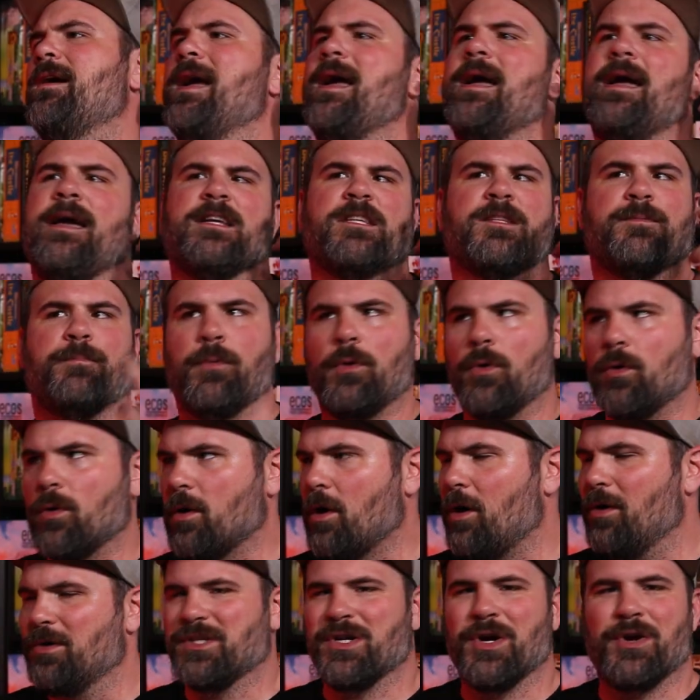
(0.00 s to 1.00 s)
explore
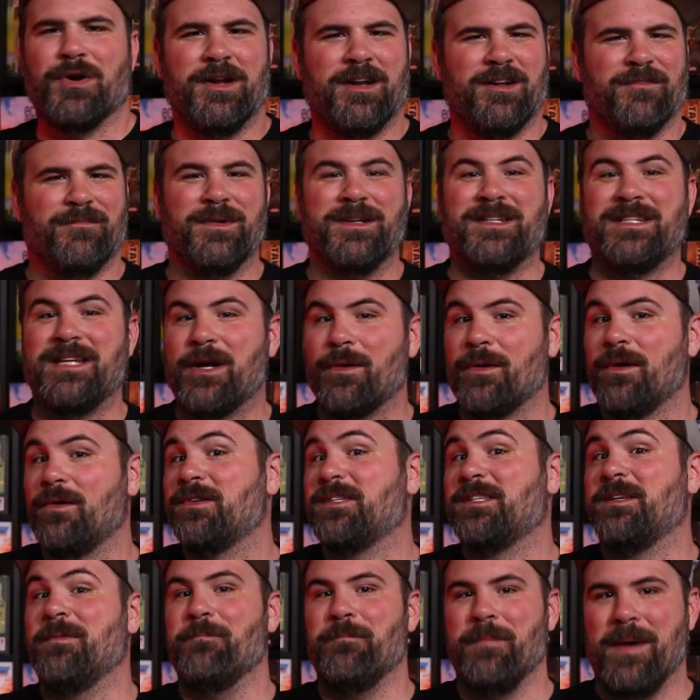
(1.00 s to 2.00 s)
alternative
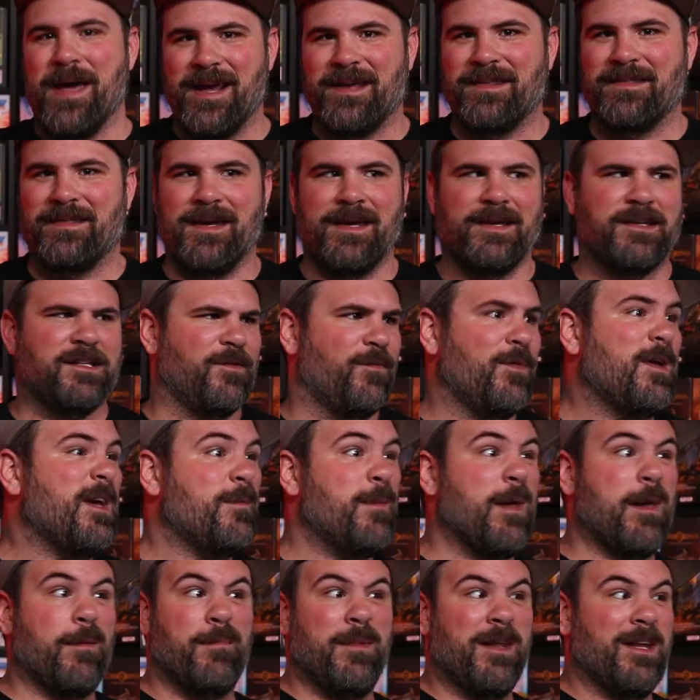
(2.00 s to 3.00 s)
materials to make things. If we can
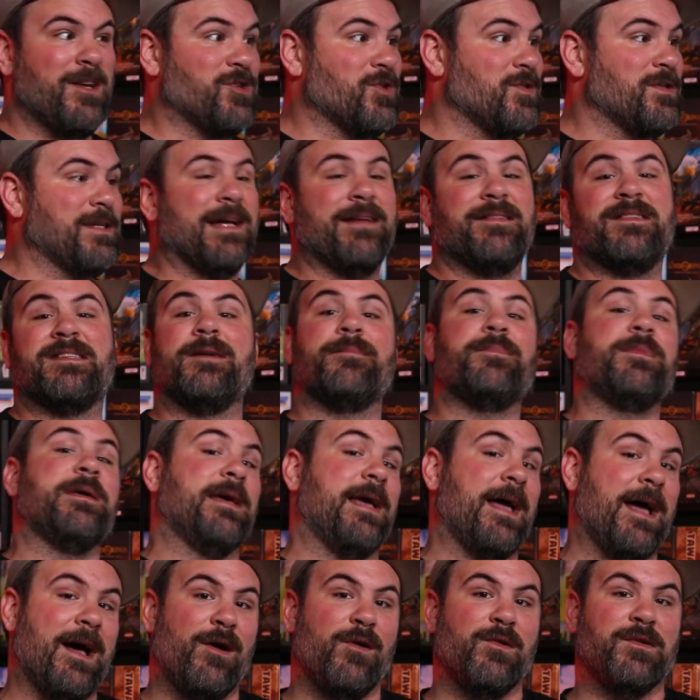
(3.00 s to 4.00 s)
make miniatures out of
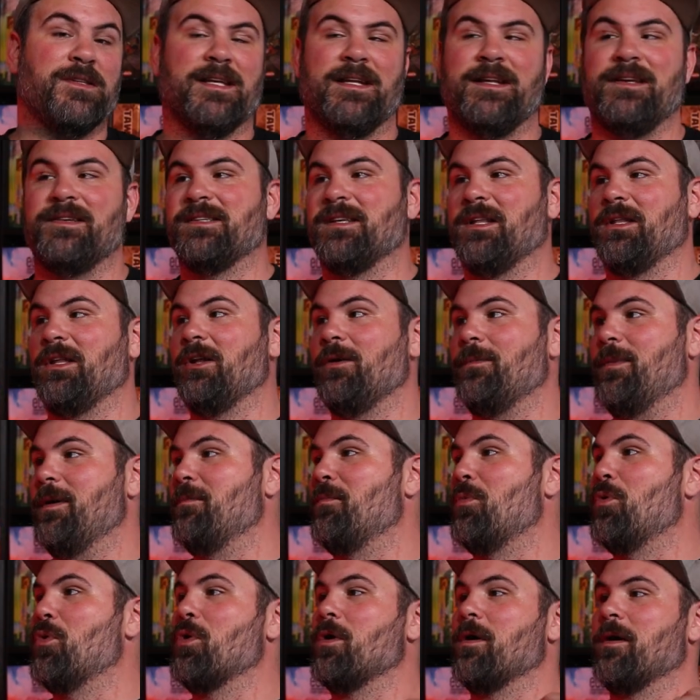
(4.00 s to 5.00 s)
something else that is a little bit
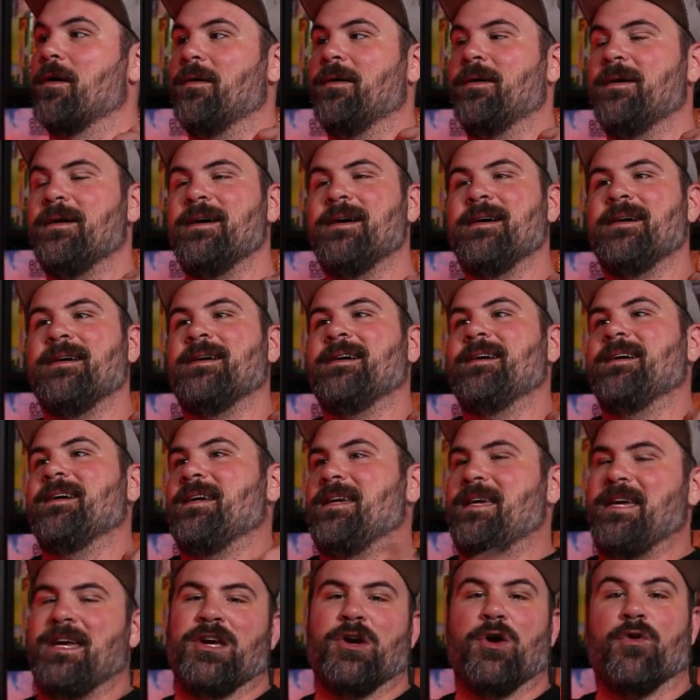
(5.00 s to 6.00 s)
more
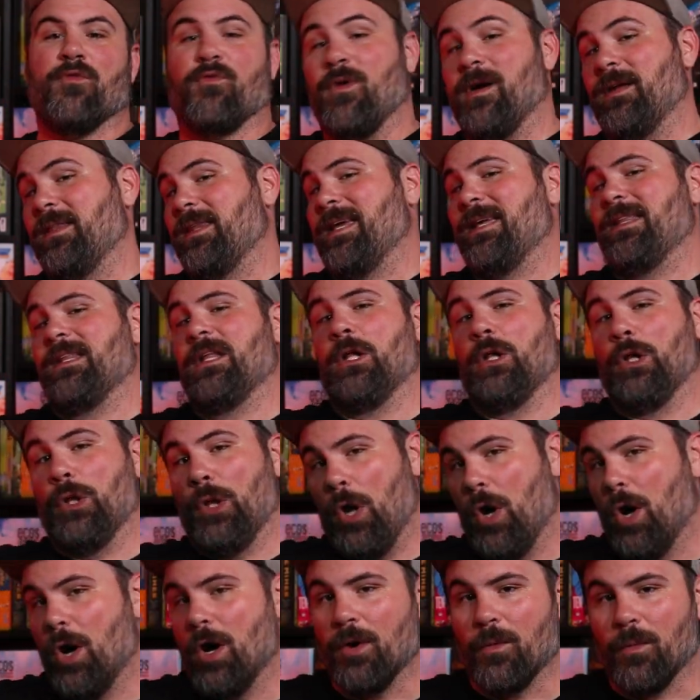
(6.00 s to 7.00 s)
eco-friendly in the
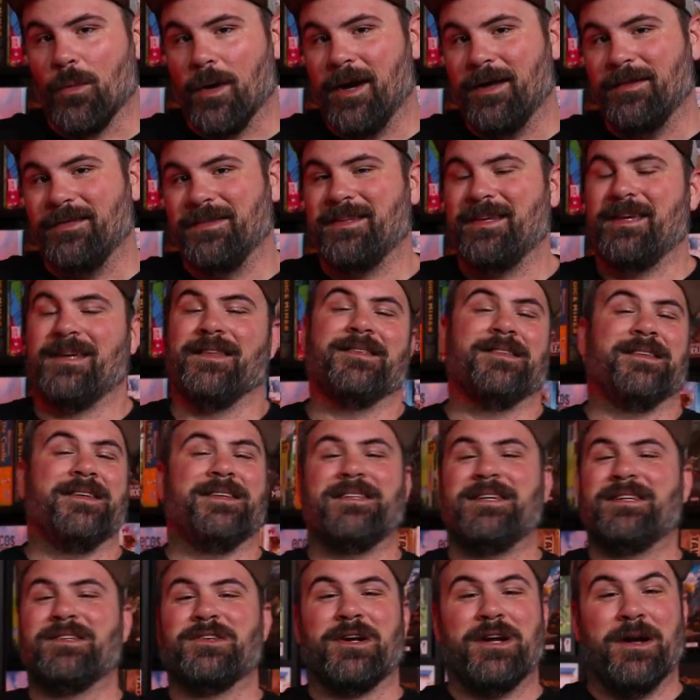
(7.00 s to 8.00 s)
long run, these
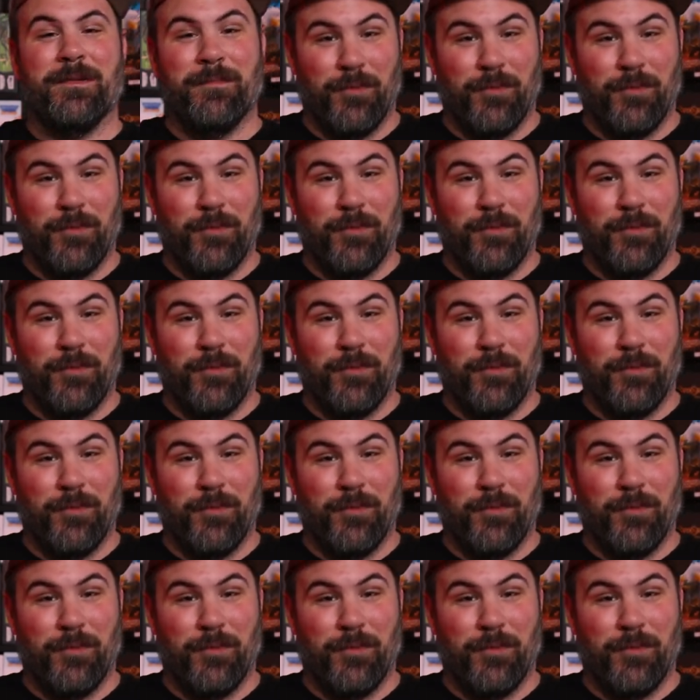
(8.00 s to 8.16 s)
things are gonna